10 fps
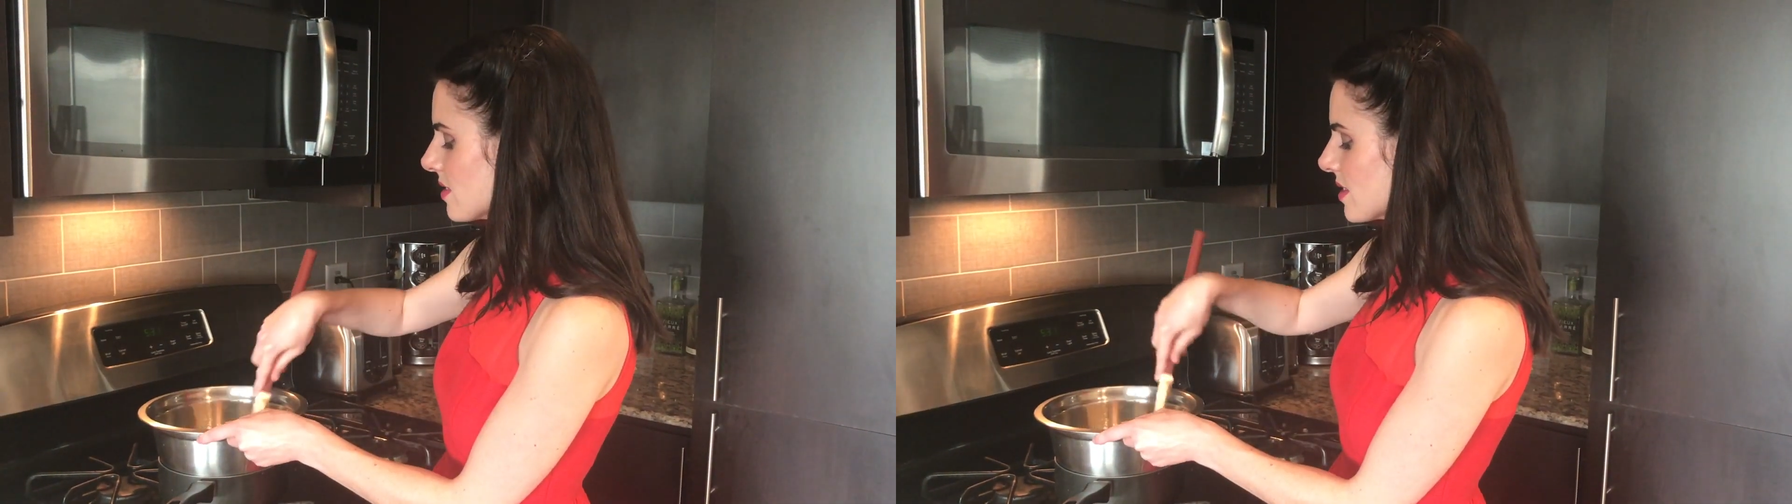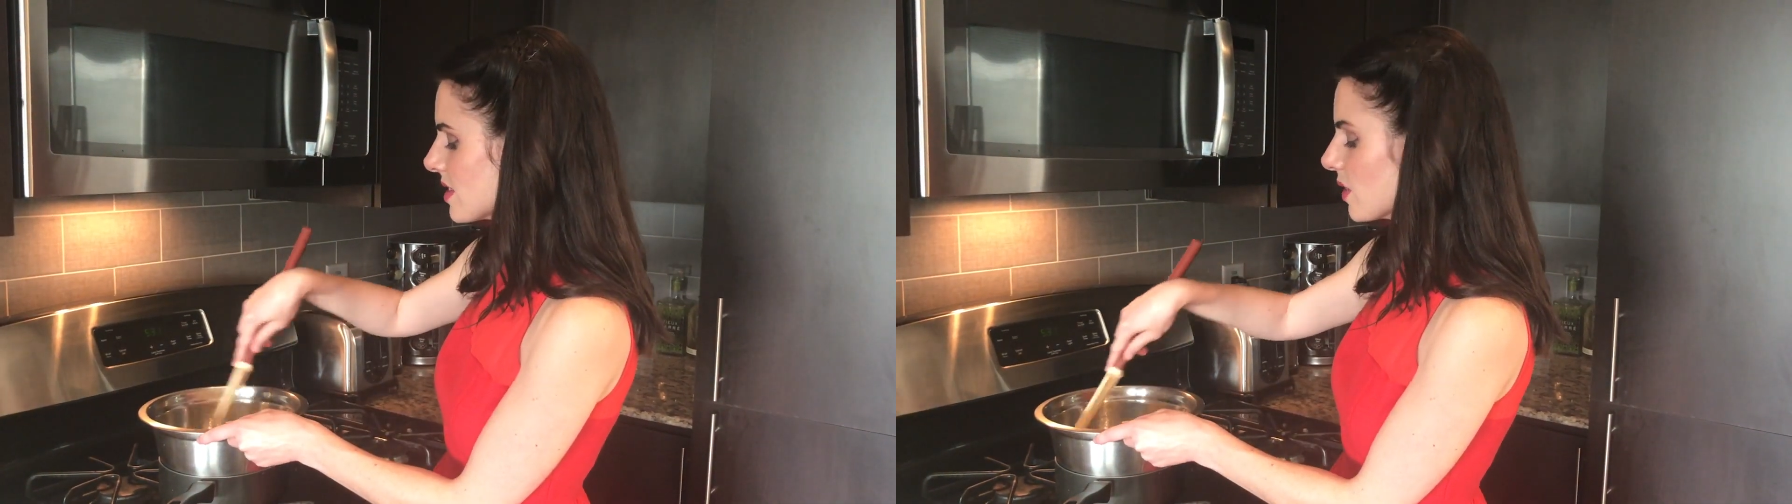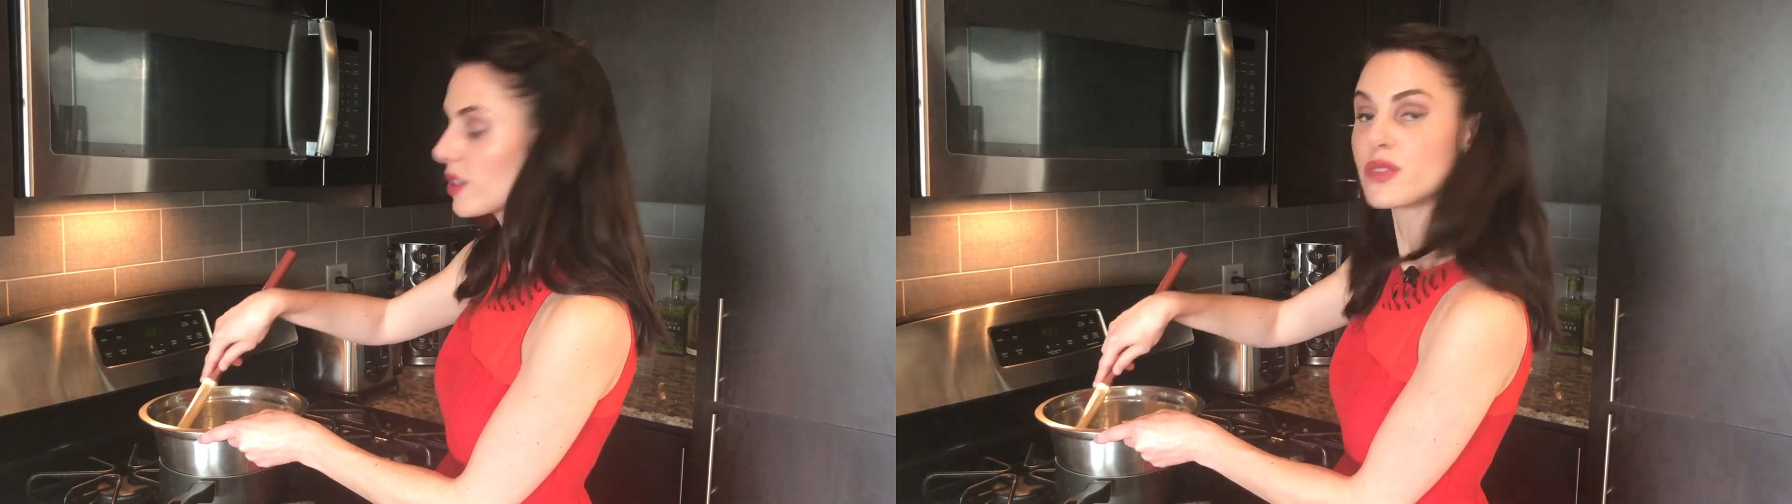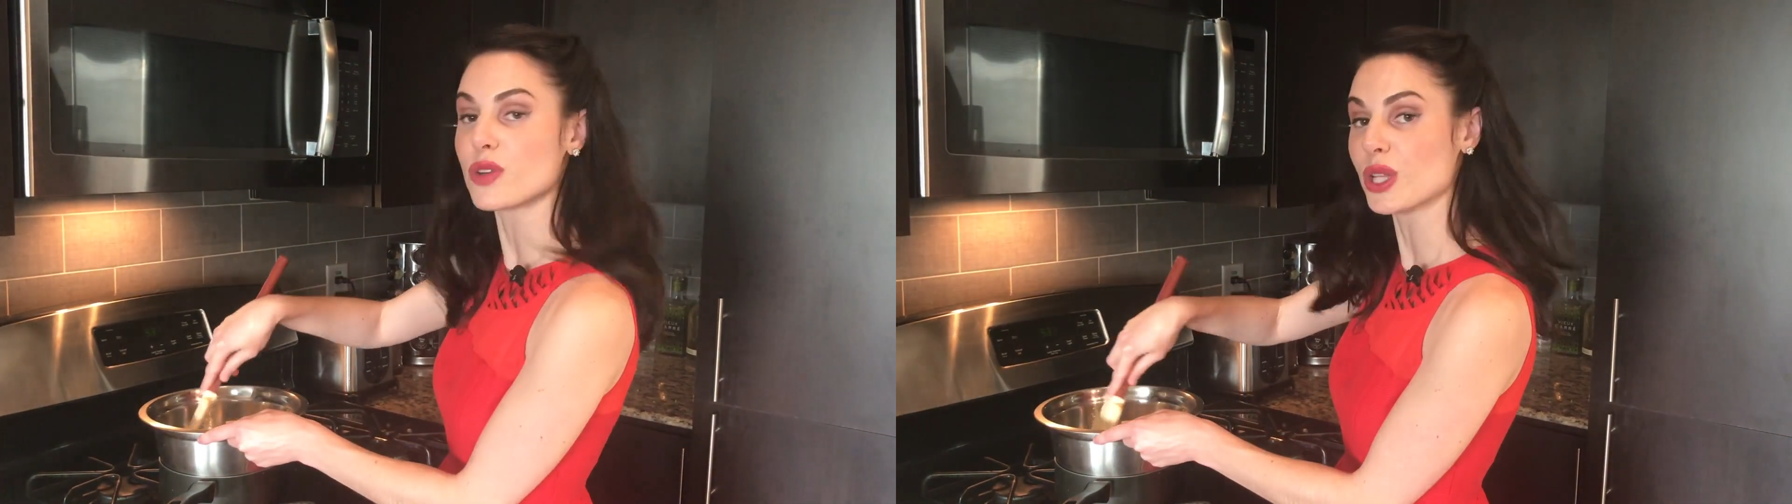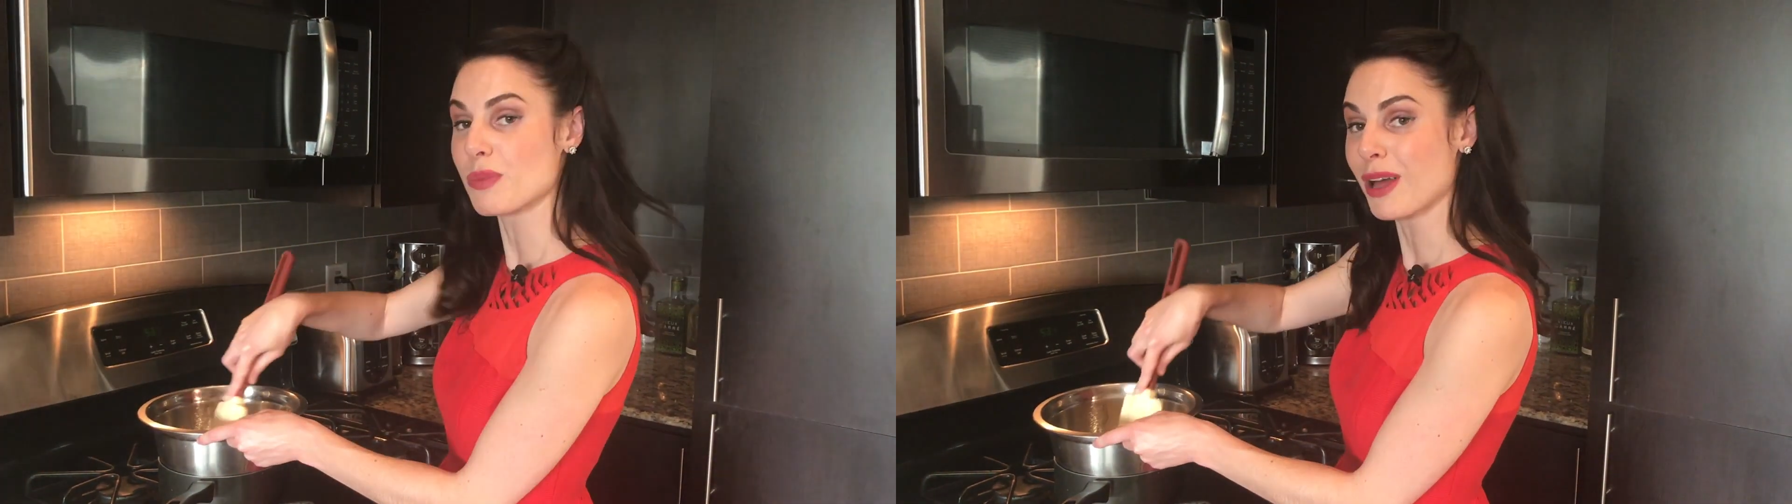until it's
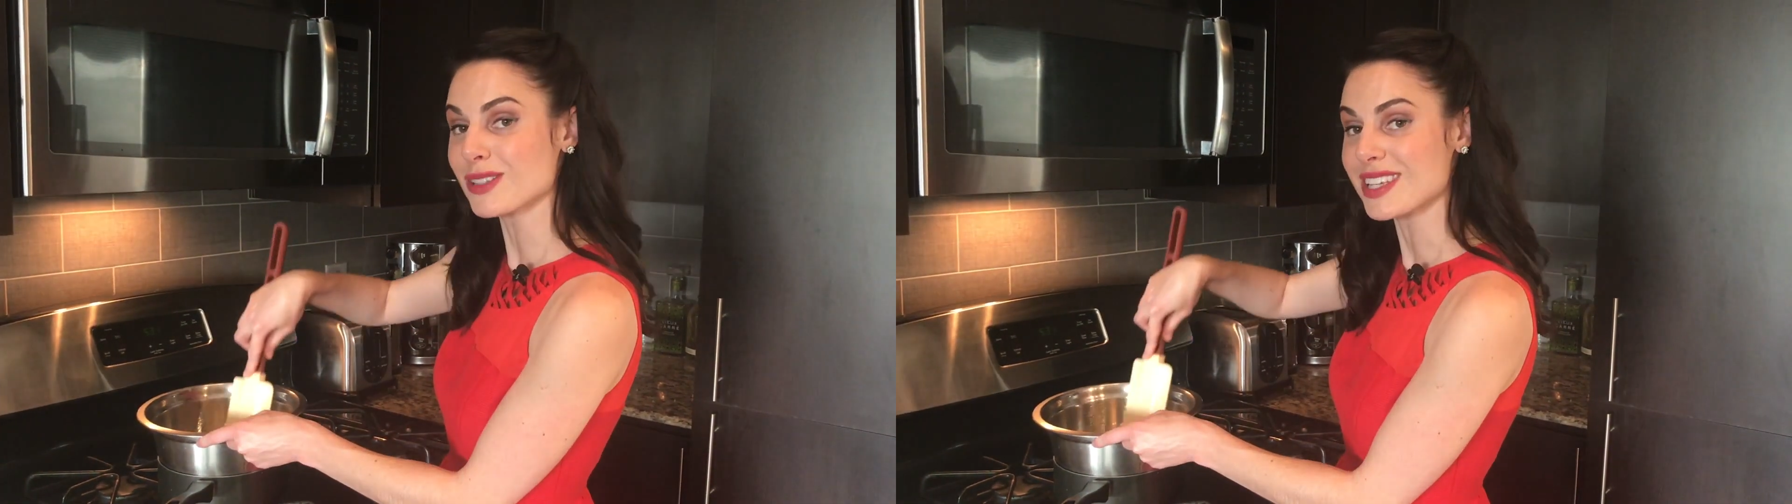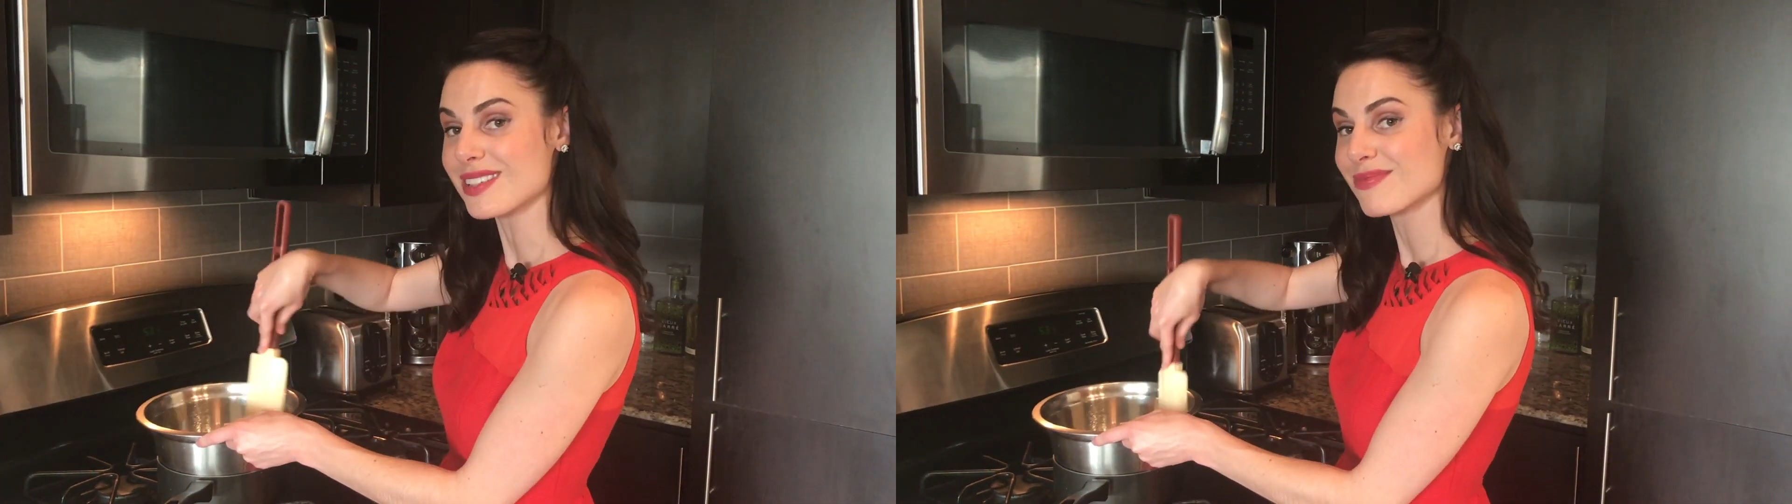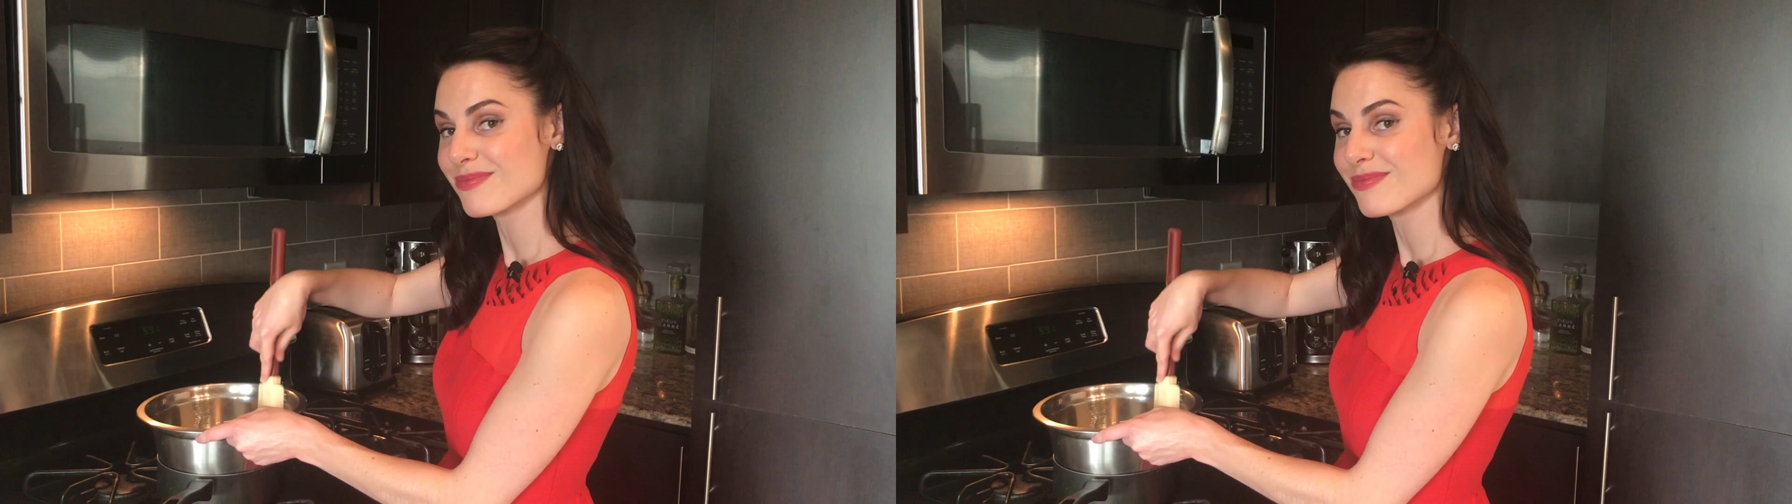fully melted.